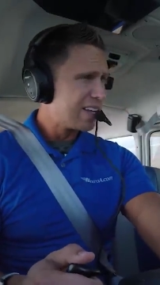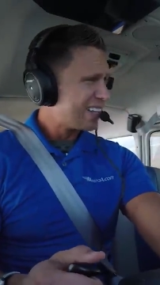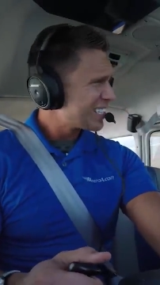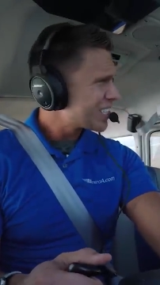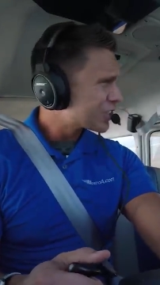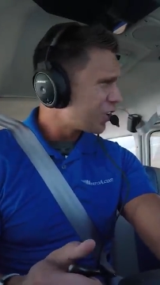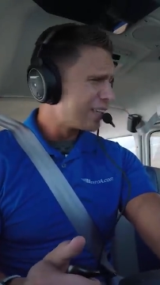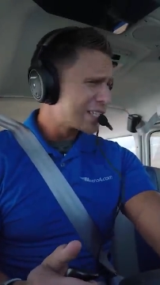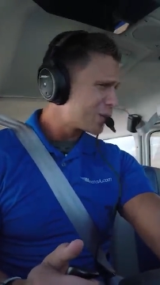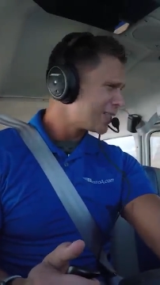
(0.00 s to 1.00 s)
This is good.
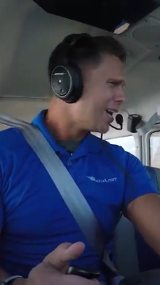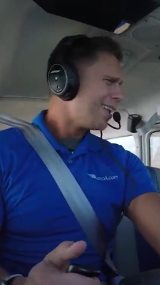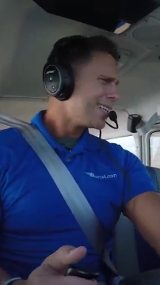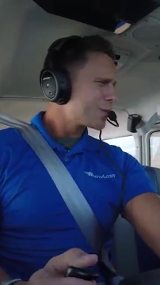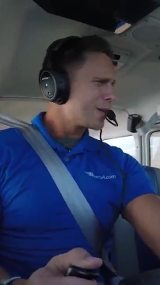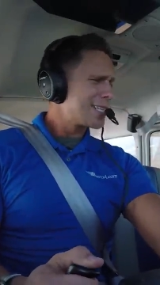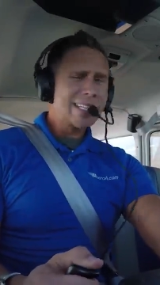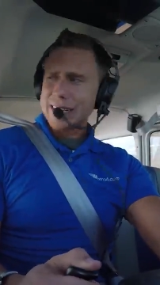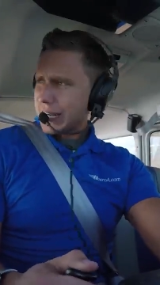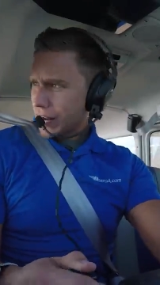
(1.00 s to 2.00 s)
This, was, this wasn't the
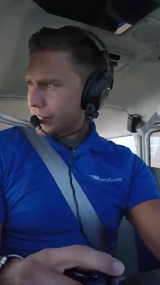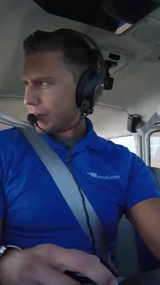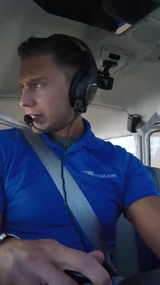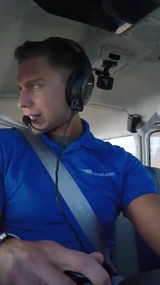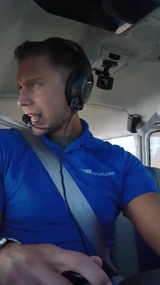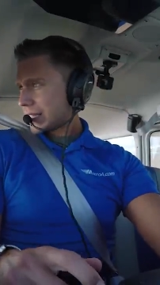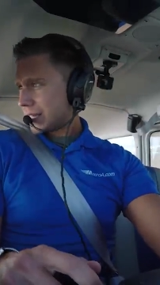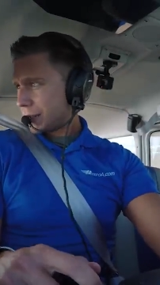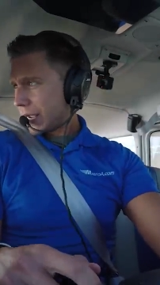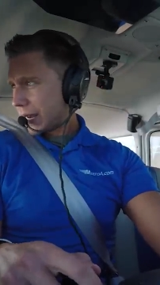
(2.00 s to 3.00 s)
intention of this lesson
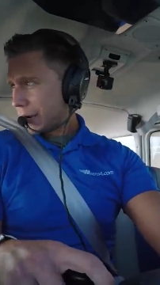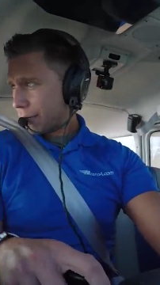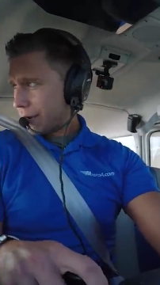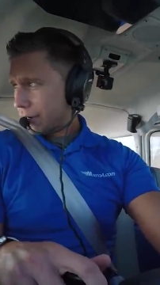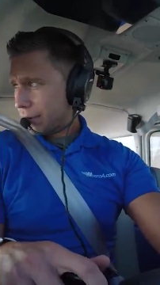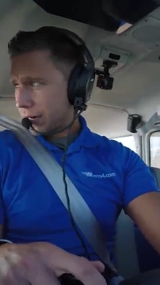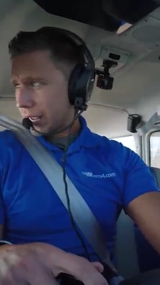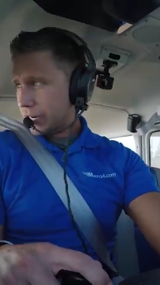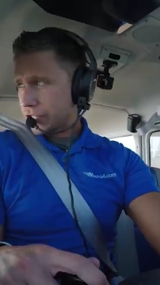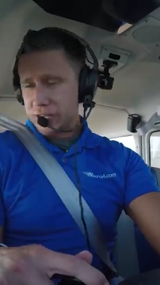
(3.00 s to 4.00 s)
to make it a radio
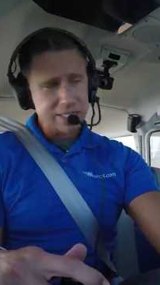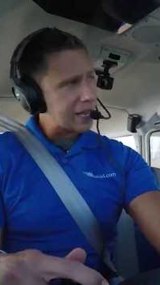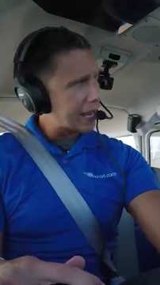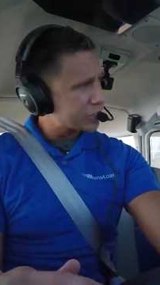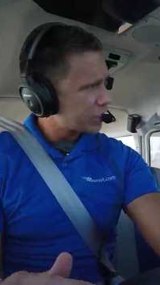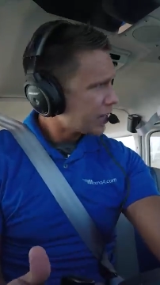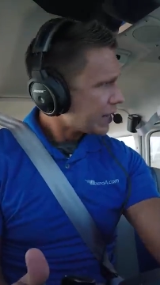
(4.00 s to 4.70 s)
communication slash